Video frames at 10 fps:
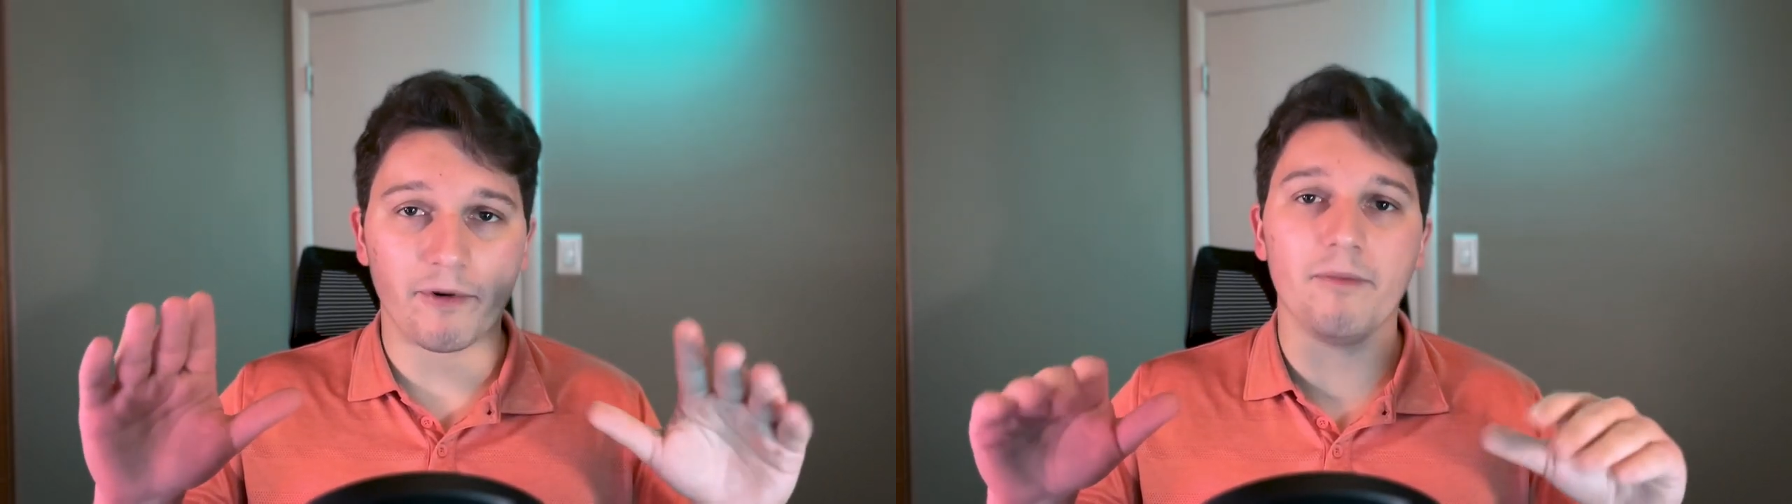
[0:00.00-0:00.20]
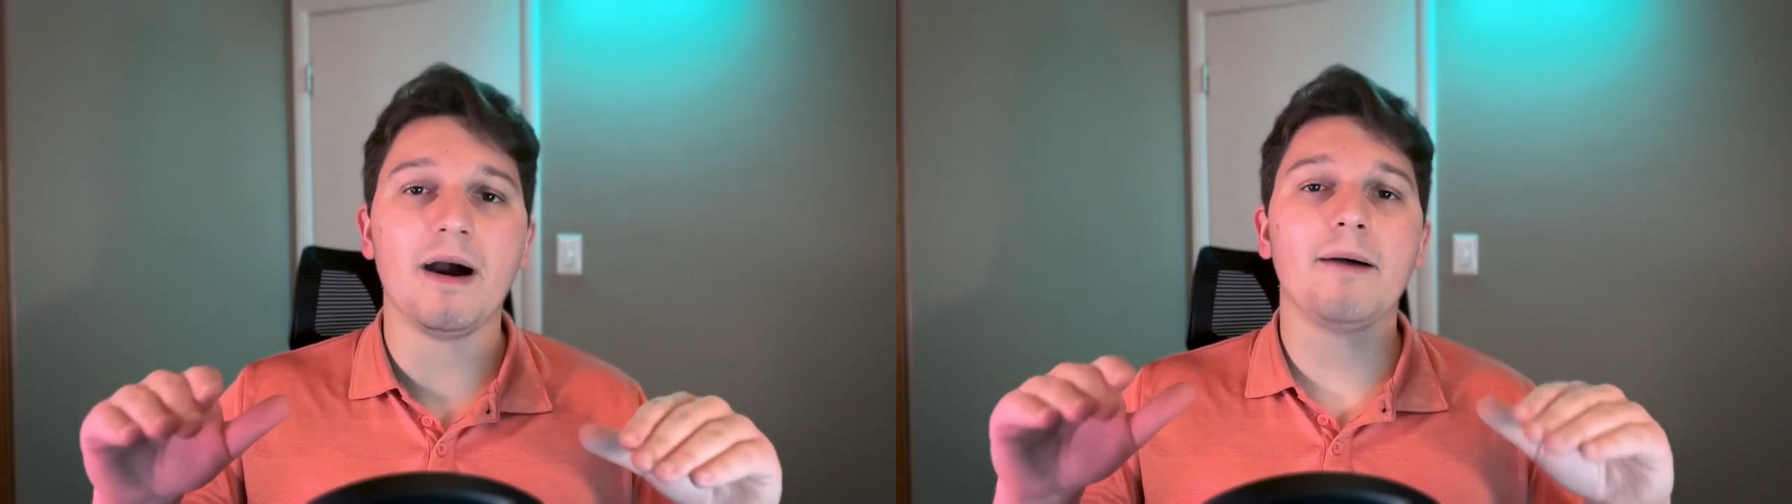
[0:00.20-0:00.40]

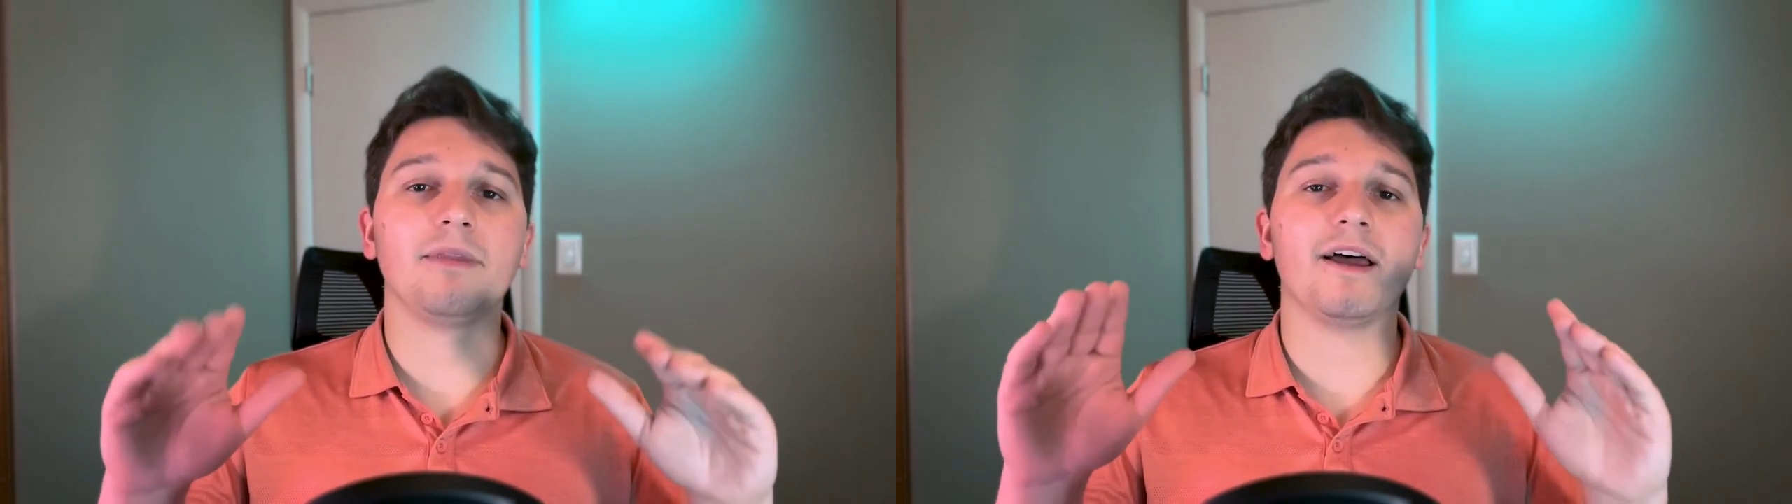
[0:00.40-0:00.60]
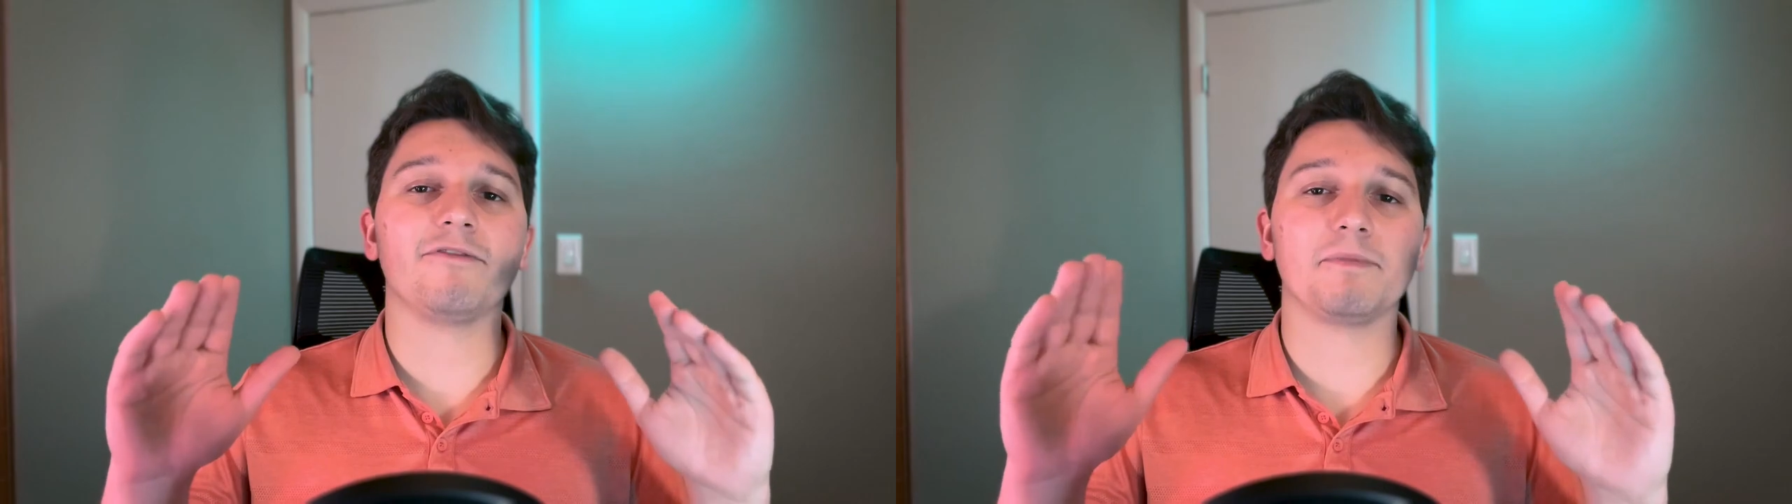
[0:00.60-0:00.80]
Her mom
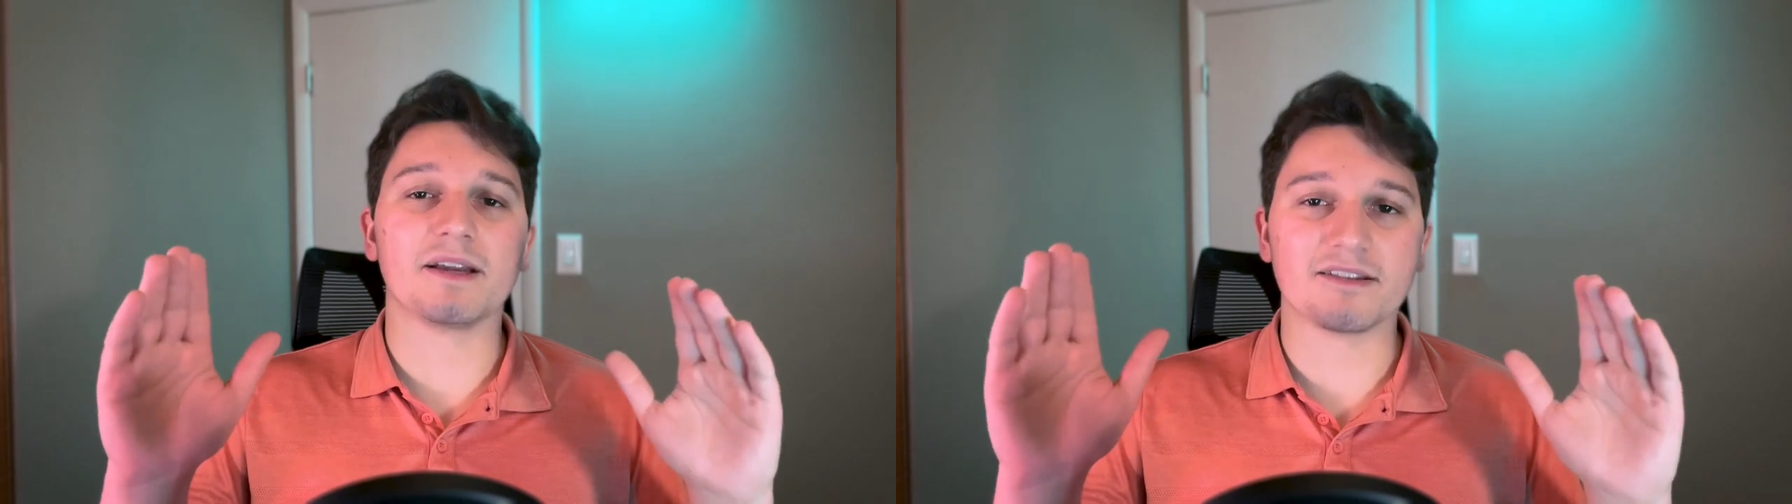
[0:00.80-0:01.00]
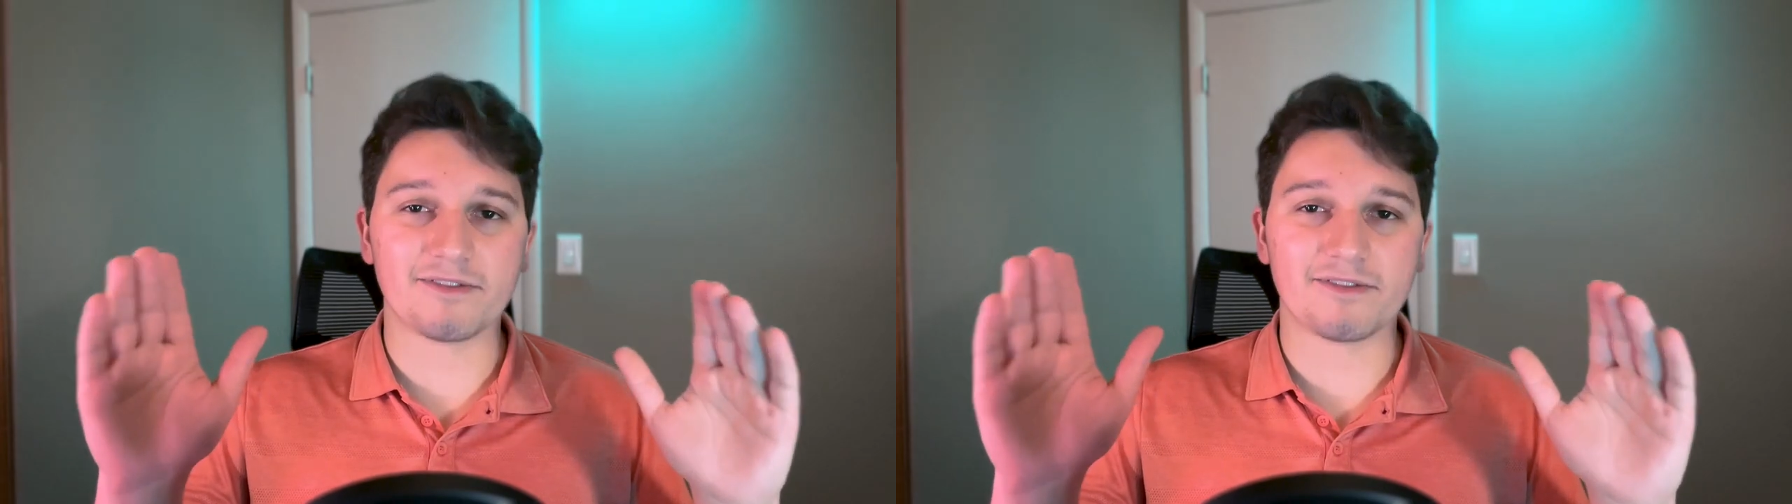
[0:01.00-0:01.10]
left because of